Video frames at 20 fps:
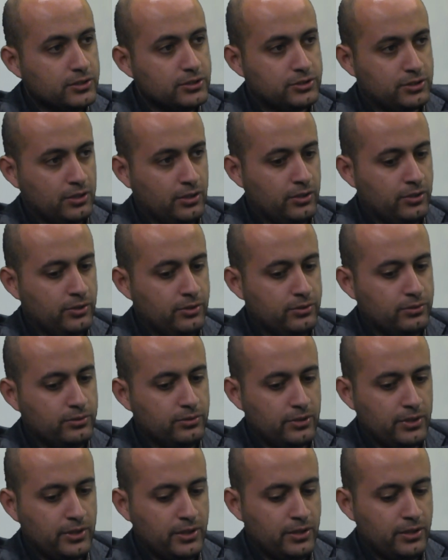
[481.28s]

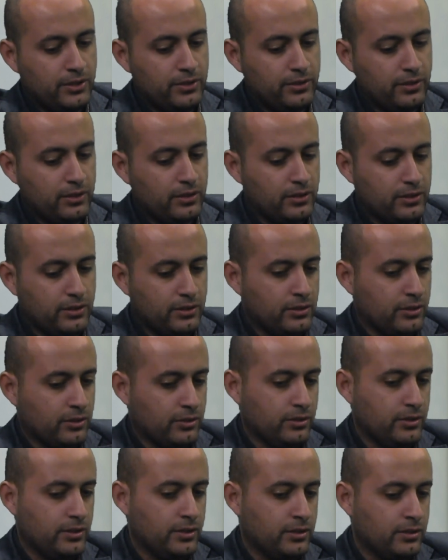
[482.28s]
So, uh, you
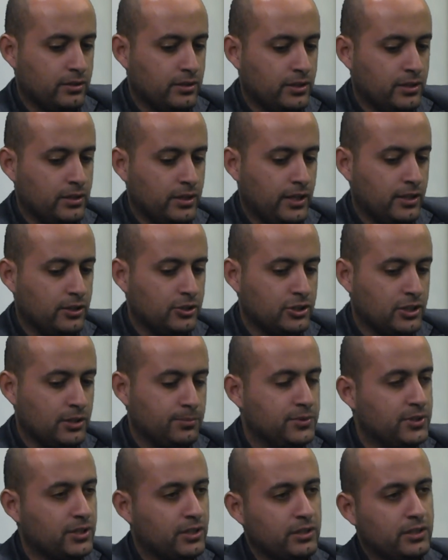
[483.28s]
know, in, in Asia,
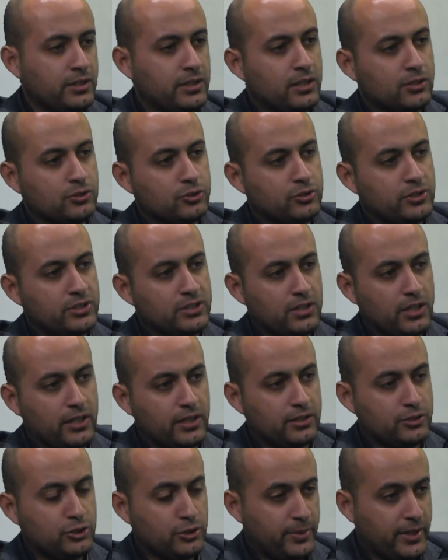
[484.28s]
particularly in countries
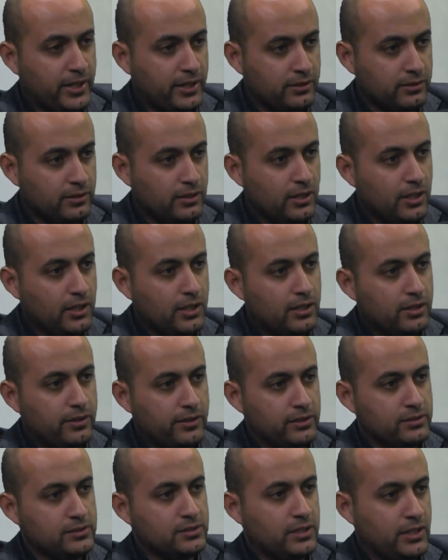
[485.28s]
like Japan, yeah.
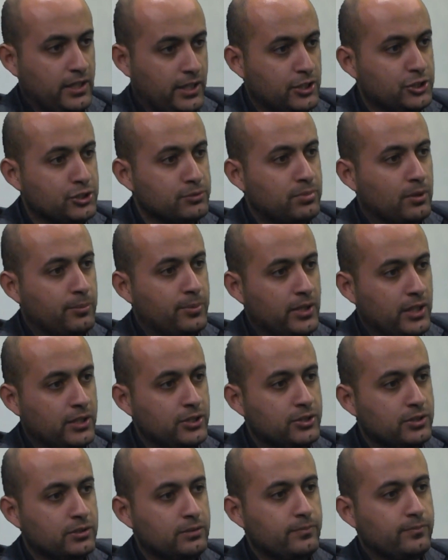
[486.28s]
there is an aging
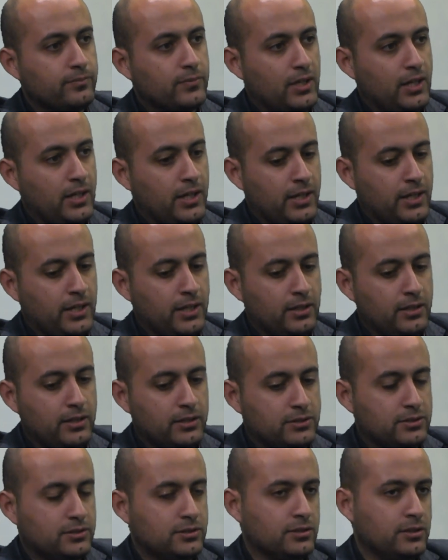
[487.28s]
population. Uh,
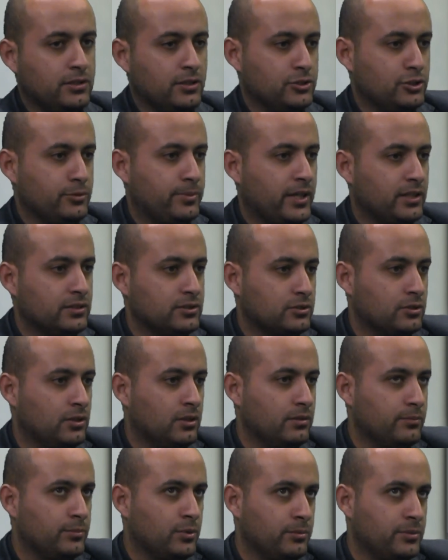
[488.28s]
it's, you know, Japan's
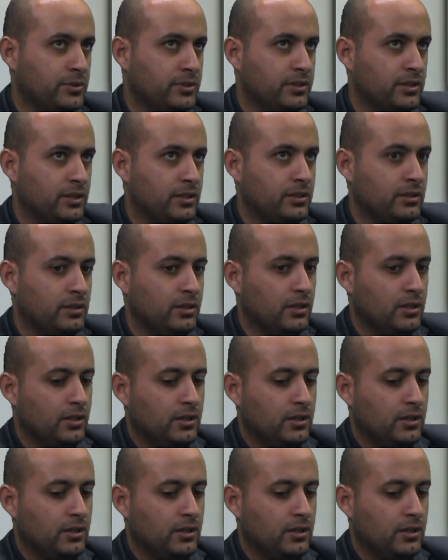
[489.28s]
got probably the